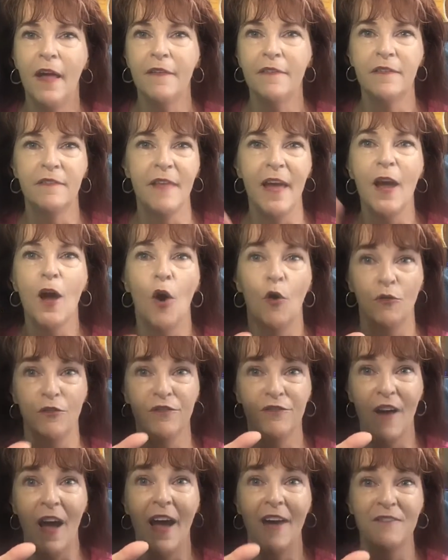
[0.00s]
They own
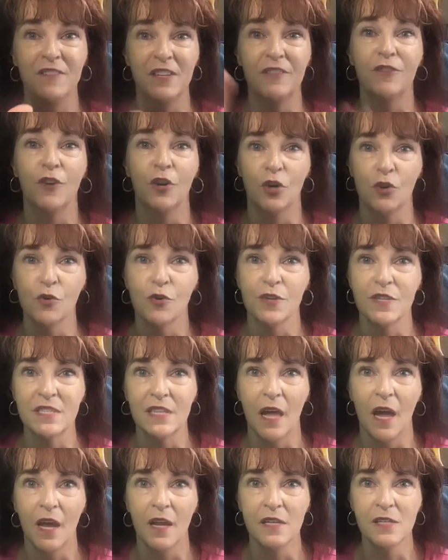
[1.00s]
5 different cruise
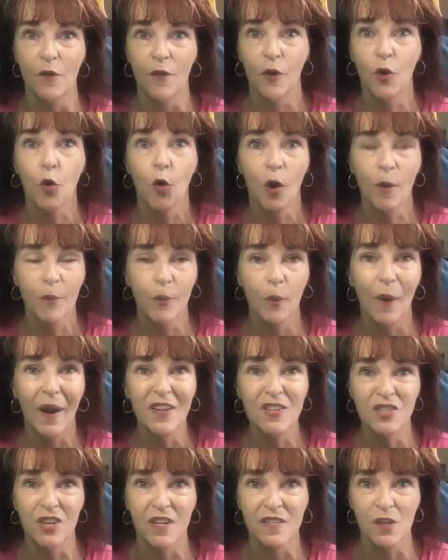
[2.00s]
lines. So the
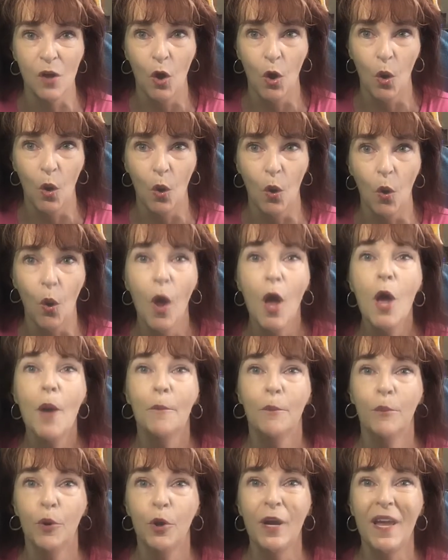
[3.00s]
corporation as a whole,
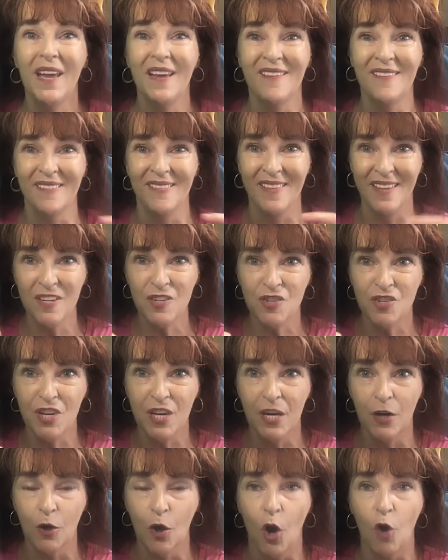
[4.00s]
bookings this
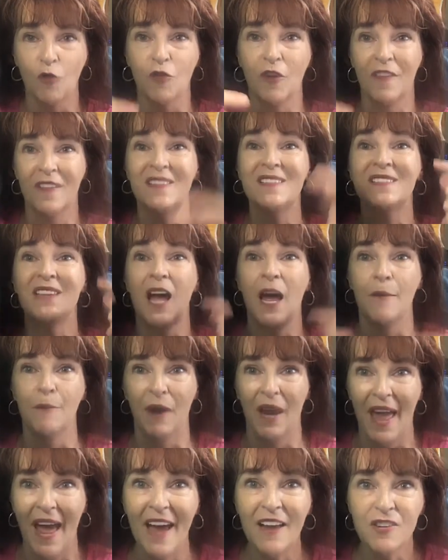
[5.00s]
year over this
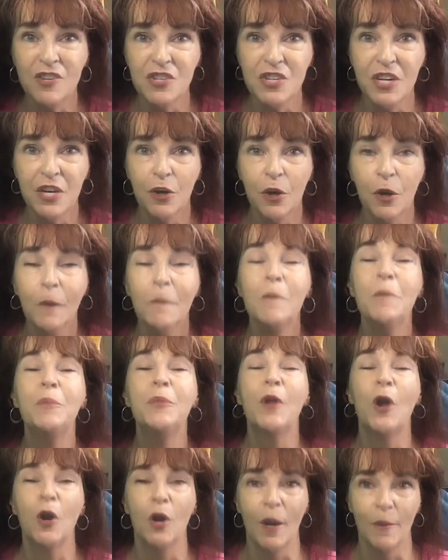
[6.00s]
time last year
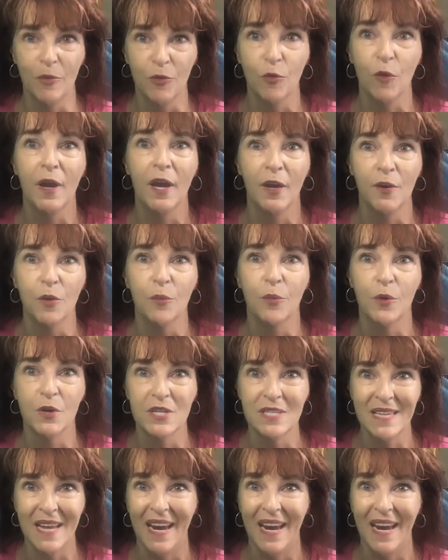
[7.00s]
are up 300%.